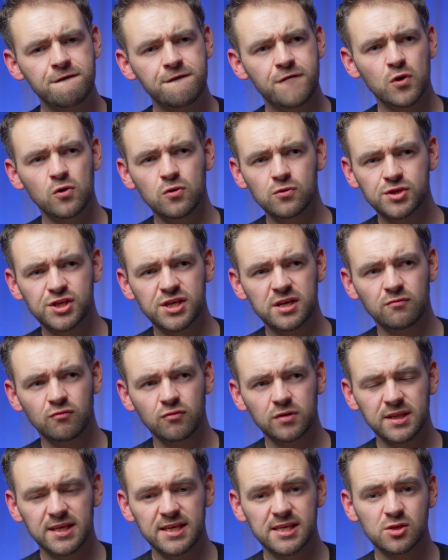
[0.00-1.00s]
Fuji
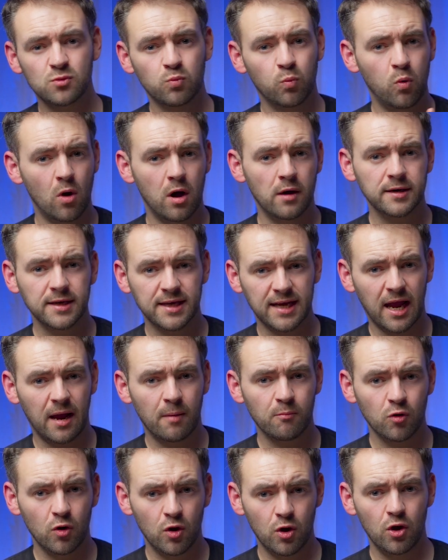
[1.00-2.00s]
released one
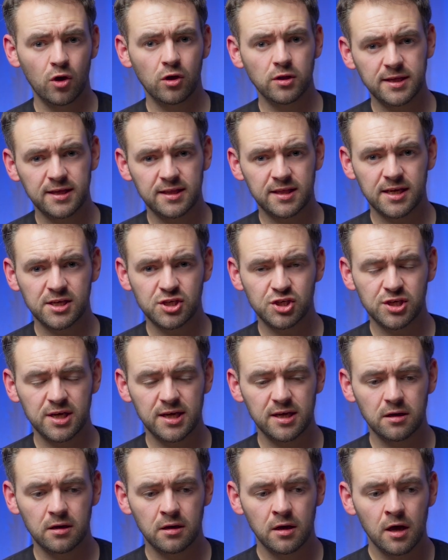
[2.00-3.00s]
camera early this
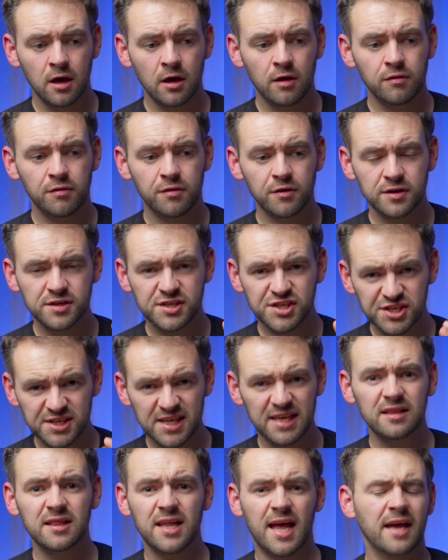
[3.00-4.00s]
year that
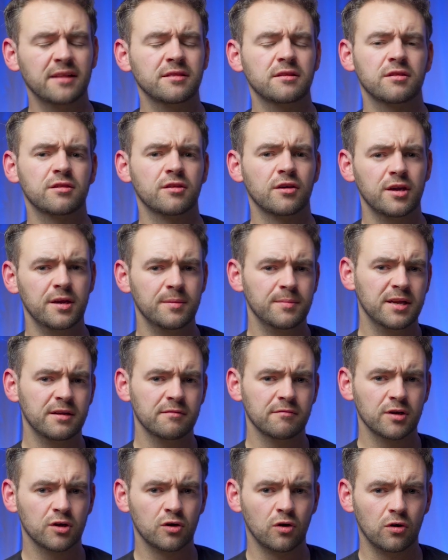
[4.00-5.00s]
still had the
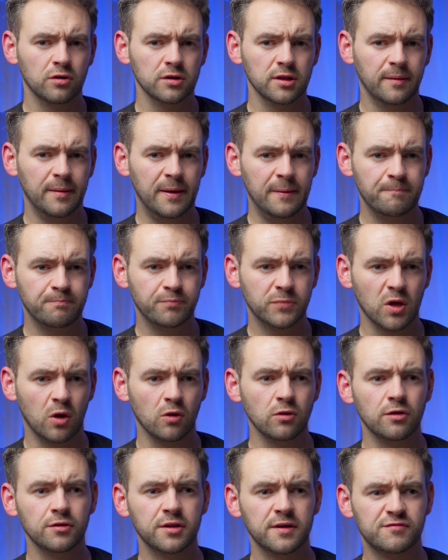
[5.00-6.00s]
30-minute record limit,
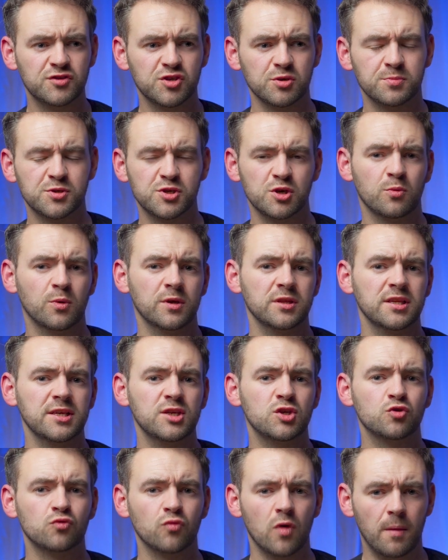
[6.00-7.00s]
although they've subsequently
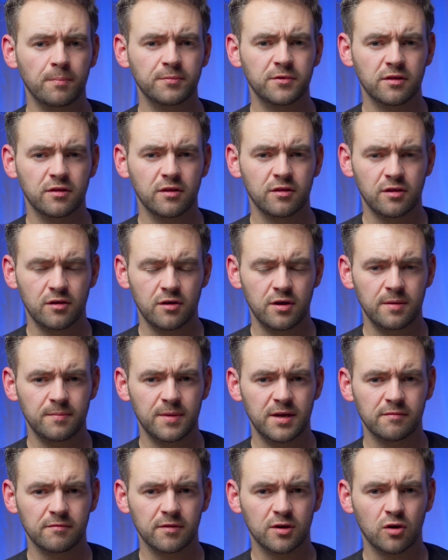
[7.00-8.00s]
dropped the
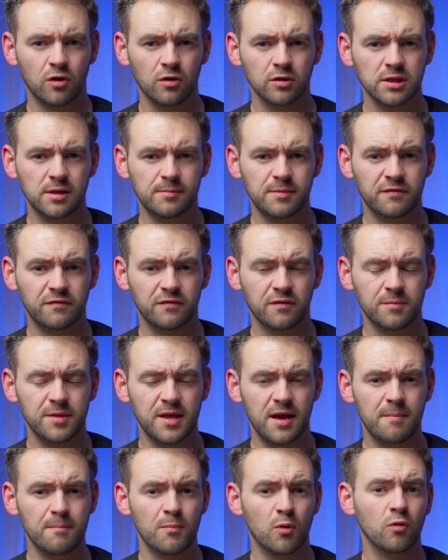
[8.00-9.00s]
30-minute record limit from
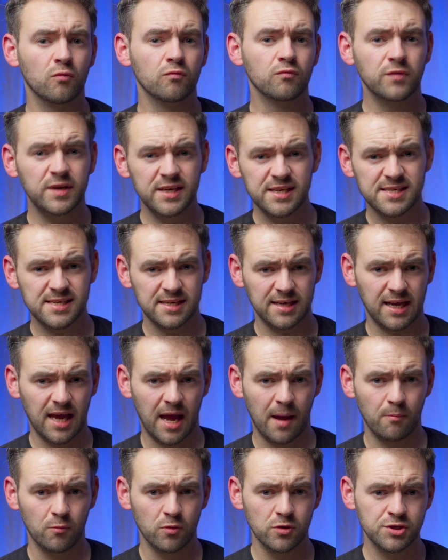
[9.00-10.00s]
their more recent
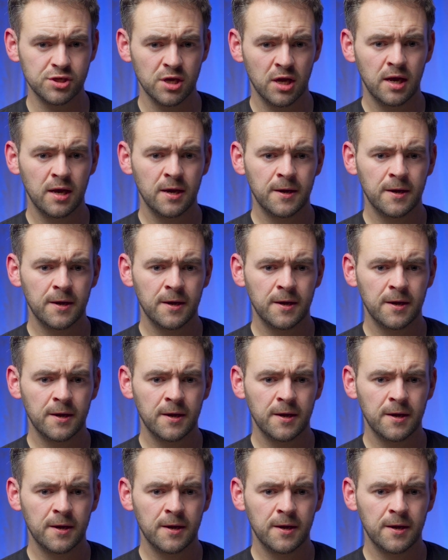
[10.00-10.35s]
cameras.